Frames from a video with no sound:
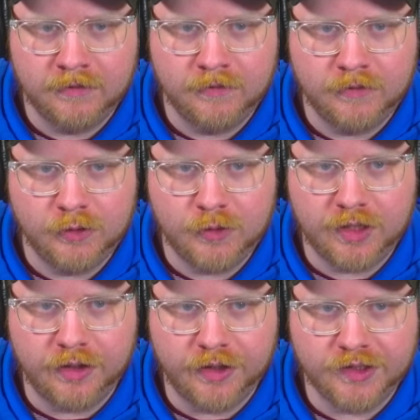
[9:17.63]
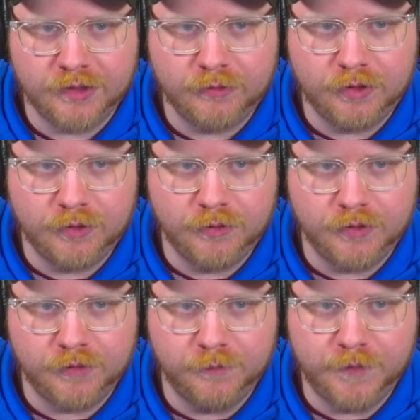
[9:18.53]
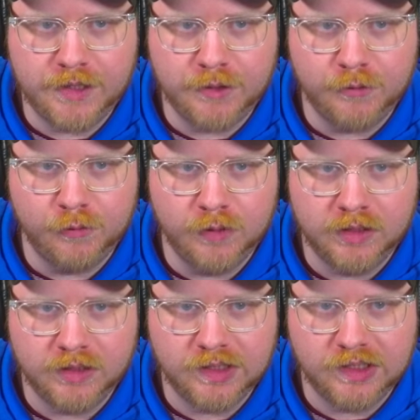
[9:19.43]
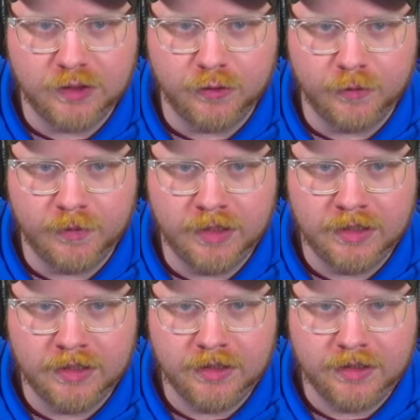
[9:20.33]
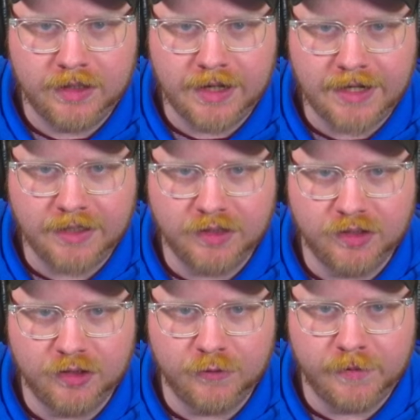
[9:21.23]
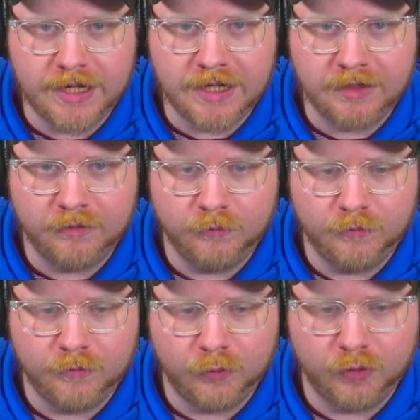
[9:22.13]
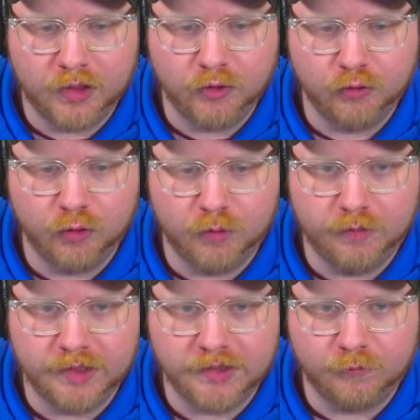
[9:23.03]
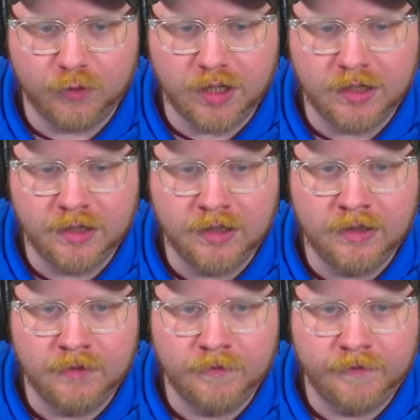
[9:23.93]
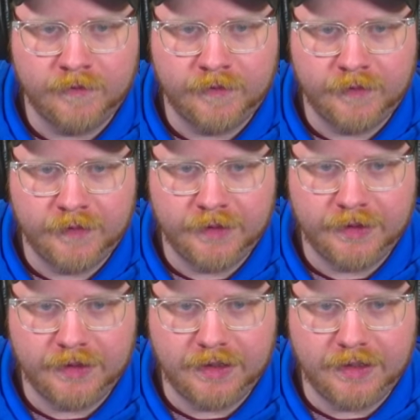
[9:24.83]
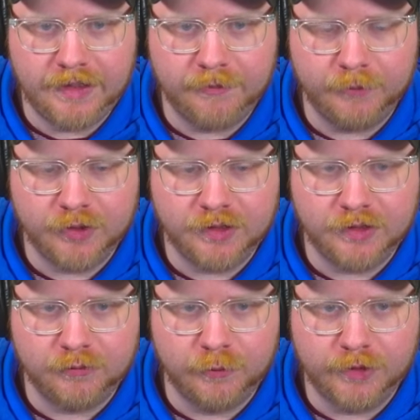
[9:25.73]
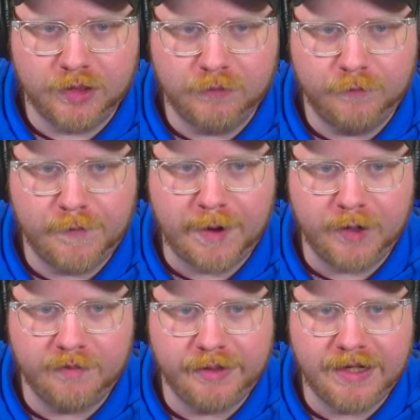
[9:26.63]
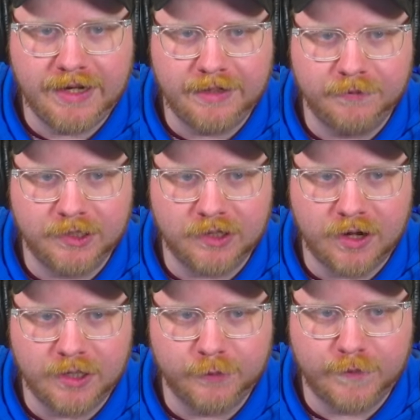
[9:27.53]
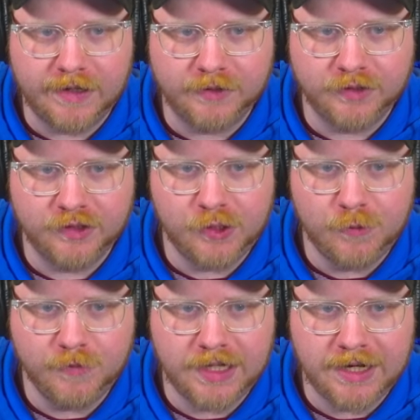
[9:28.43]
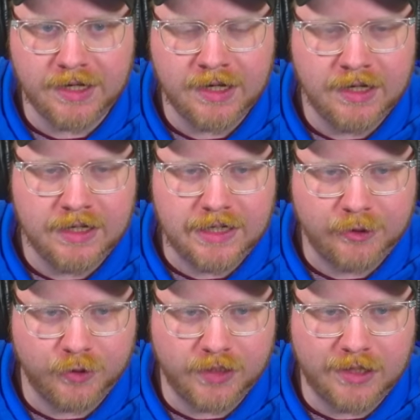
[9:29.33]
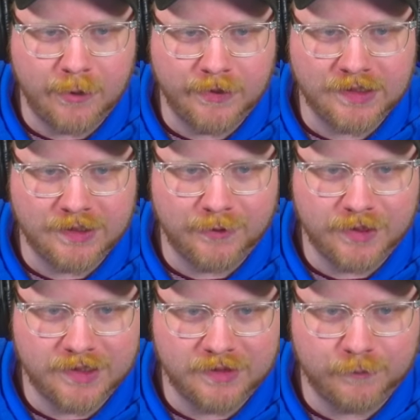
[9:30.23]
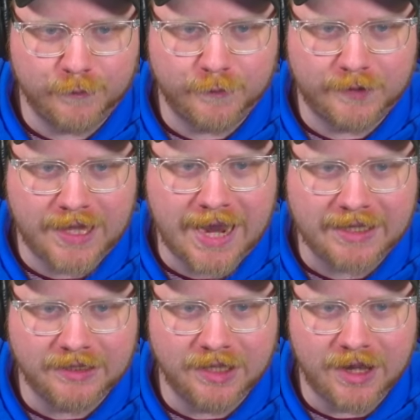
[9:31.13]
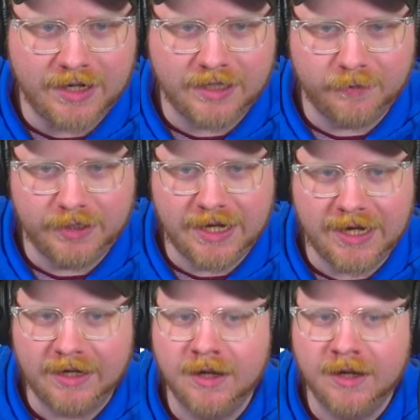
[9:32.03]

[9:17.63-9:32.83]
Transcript: You can also use View, Zoom, and Zoom in, or Control+1. And we're just going to scroll to the very beginning of this audio file, zoomed in. And you're going to notice here this flat line at the beginning.